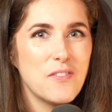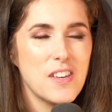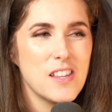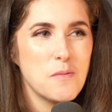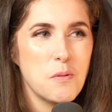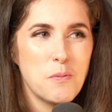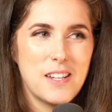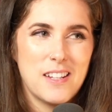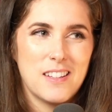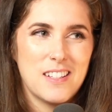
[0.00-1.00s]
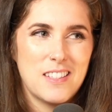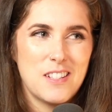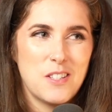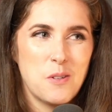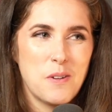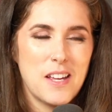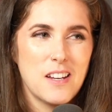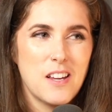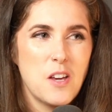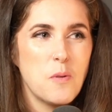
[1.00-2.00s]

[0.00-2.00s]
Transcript: feeling, but we didn't listen to it.